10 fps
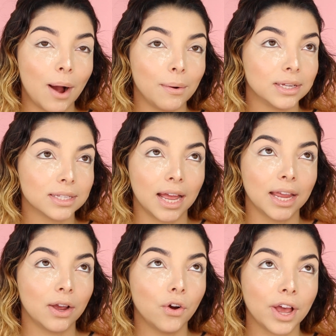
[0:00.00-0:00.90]
I was
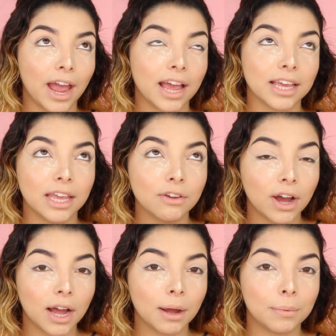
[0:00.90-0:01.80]
like, okay, I gave
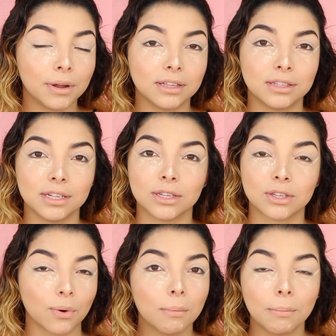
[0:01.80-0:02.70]
up. This is
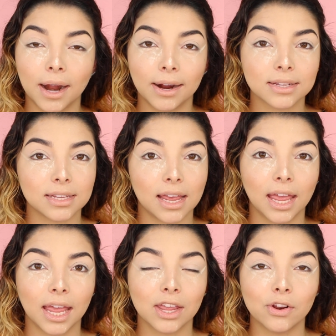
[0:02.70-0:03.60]
so
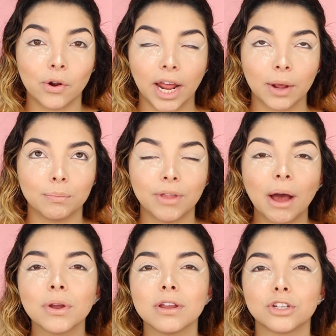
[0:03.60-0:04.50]
embarrassing, you know, like
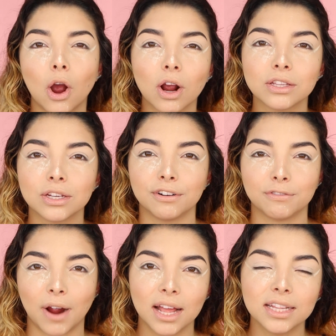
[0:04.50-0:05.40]
not when you're talking to your
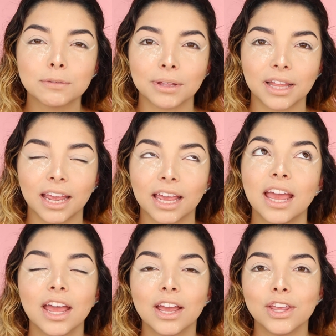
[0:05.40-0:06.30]
friends, but like,
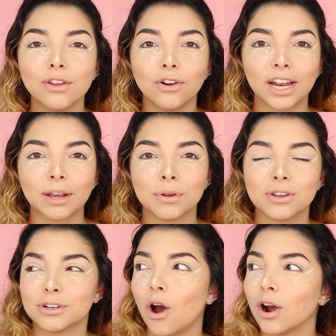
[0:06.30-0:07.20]
you know, like when
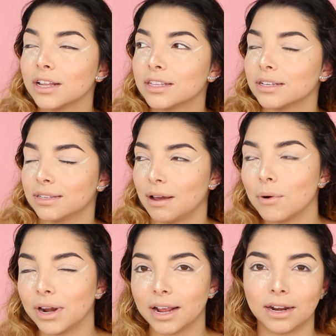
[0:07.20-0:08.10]
you're talking to
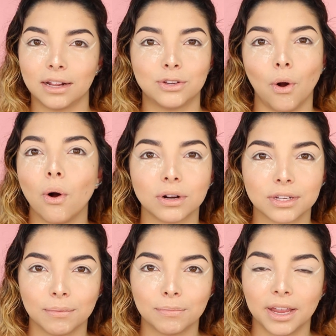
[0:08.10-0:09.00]
someone like an adult or
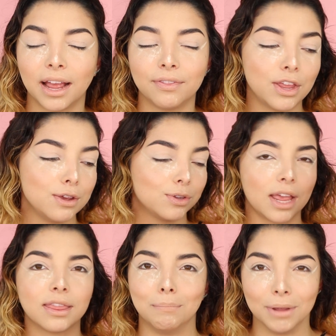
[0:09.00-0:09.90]
something and then you
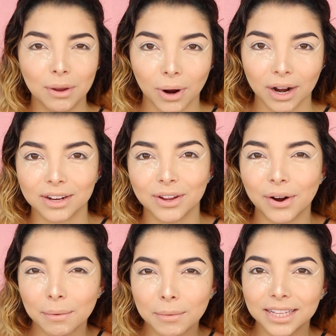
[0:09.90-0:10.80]
say the B word, you know
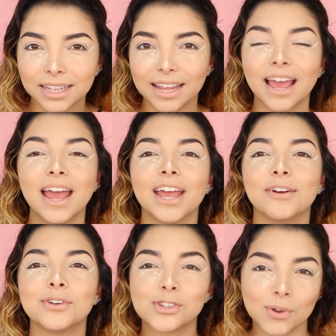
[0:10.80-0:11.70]
what I mean? Like it
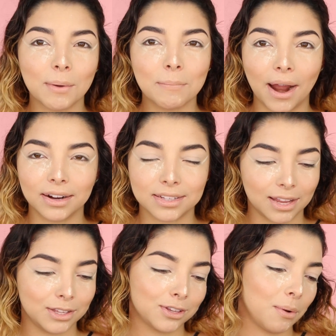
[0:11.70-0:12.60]
was so
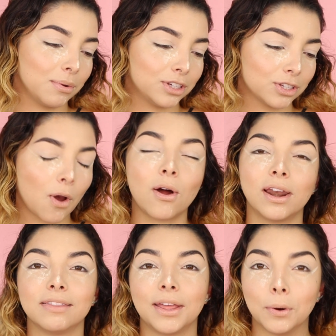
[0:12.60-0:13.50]
embarrassing, so I would just call
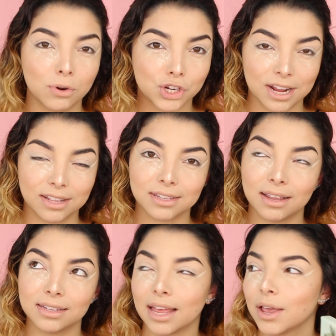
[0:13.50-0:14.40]
it the oceans.
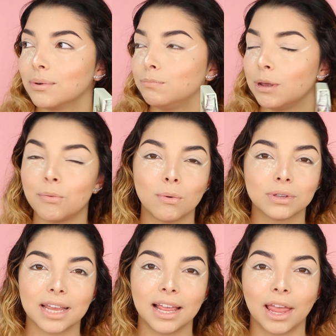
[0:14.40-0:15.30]
I was like, when people will
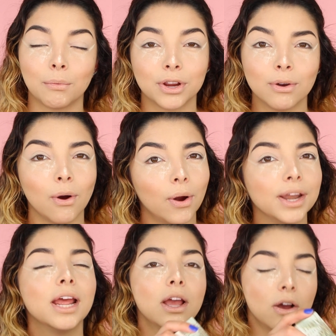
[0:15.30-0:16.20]
say like, where are you
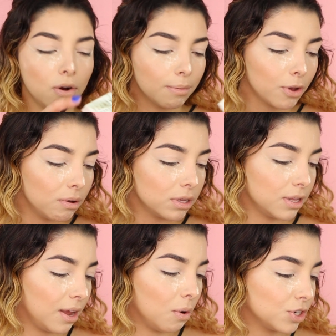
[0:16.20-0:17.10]
going? Oh, I'm going to
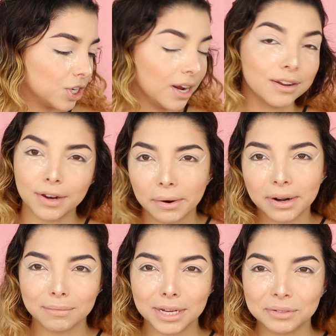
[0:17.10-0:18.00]
the ocean, you know what
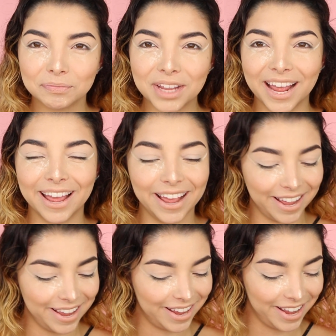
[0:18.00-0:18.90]
I mean?
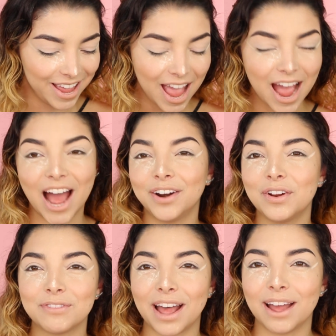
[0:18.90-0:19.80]
I don't
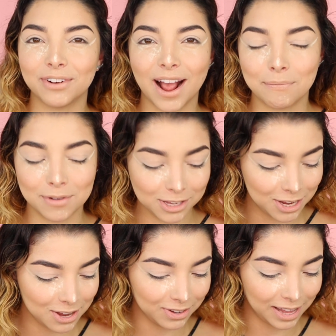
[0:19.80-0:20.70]
know if that ever happened to
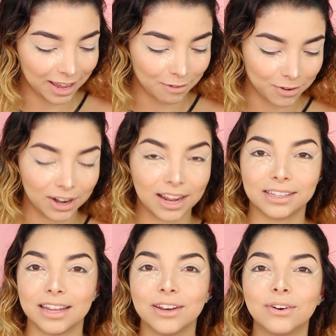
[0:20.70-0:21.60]
you, like if you're
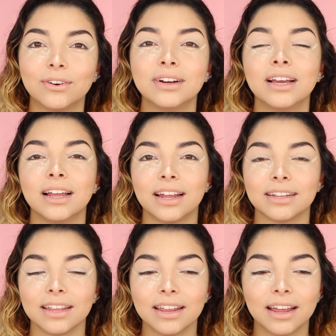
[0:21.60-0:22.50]
Latino,
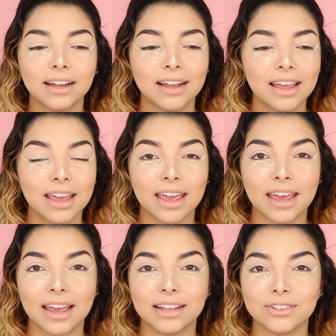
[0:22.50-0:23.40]
Latina,
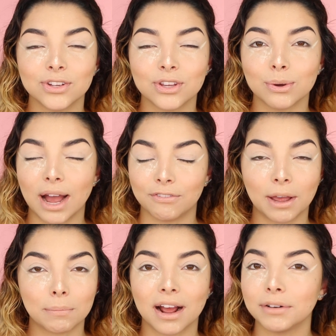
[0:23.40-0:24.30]
and you have
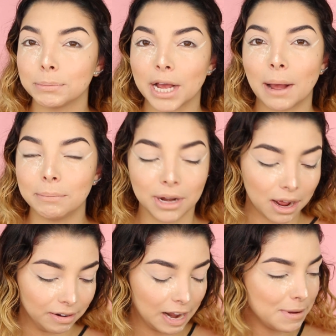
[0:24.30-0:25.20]
that problem, comment
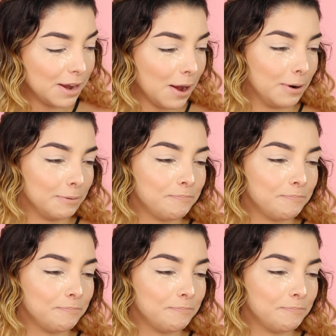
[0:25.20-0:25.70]
below, let me know.